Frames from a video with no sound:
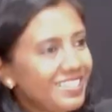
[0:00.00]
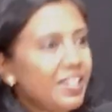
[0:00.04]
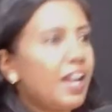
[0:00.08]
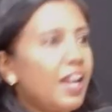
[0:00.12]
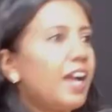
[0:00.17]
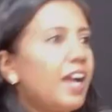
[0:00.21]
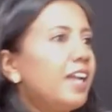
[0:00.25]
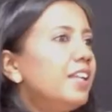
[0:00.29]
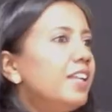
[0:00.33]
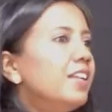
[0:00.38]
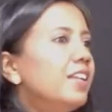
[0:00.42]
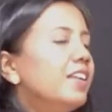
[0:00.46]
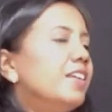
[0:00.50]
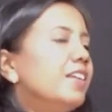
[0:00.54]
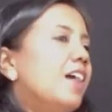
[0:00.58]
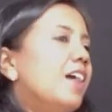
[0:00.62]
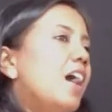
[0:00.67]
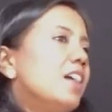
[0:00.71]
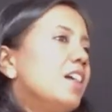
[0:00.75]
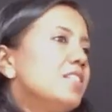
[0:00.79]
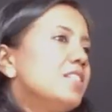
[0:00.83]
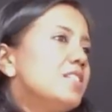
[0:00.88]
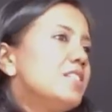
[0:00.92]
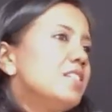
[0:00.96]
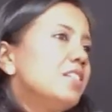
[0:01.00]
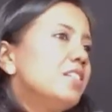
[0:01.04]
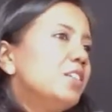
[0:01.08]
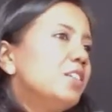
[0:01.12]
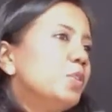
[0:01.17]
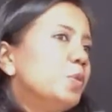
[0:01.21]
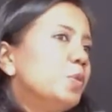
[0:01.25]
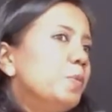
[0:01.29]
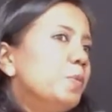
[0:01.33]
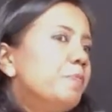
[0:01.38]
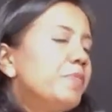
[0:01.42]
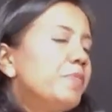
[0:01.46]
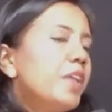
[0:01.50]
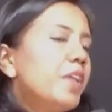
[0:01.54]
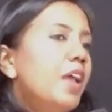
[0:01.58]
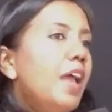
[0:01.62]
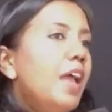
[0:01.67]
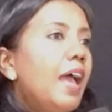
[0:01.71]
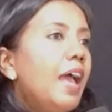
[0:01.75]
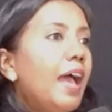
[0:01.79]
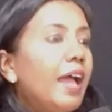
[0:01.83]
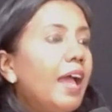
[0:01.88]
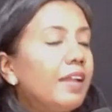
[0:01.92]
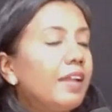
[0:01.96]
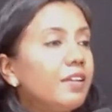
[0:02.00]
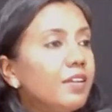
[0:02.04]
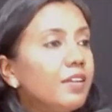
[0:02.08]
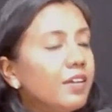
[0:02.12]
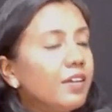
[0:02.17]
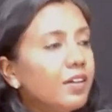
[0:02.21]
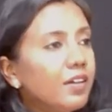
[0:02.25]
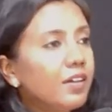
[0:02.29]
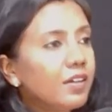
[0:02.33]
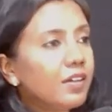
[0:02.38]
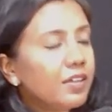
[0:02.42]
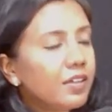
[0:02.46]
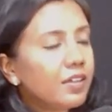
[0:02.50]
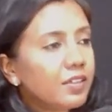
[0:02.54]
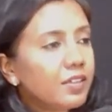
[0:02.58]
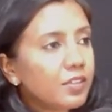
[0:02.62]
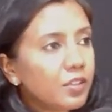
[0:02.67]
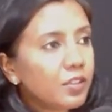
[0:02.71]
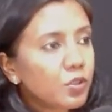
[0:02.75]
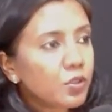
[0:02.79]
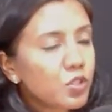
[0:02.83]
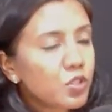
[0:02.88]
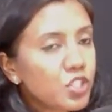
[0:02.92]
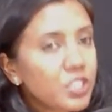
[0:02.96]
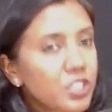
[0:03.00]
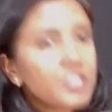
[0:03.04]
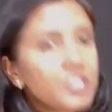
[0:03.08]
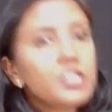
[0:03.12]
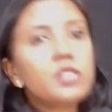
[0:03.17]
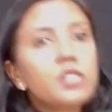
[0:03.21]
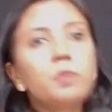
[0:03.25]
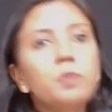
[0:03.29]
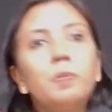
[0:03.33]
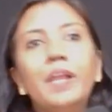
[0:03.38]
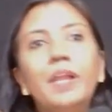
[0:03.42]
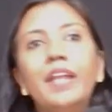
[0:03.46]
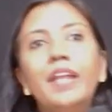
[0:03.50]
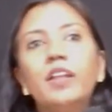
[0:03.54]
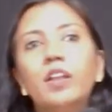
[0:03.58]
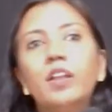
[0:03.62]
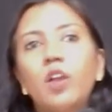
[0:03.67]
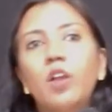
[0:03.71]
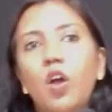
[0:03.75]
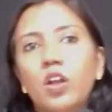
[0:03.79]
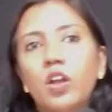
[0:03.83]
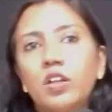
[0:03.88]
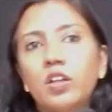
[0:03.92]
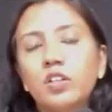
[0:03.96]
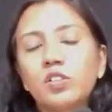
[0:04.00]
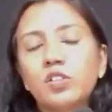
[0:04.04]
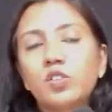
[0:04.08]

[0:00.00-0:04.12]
I'll answer you. And, uh, you know, Jesus prayed a lot.